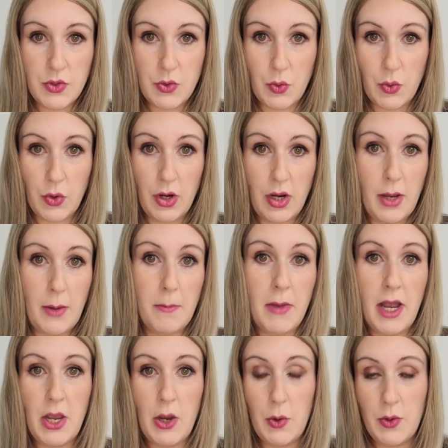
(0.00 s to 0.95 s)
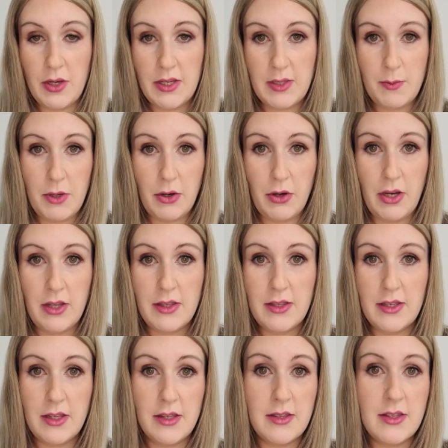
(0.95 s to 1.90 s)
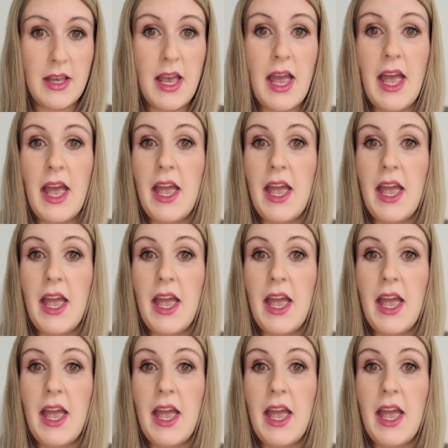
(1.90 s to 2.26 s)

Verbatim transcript: story, my own experiences.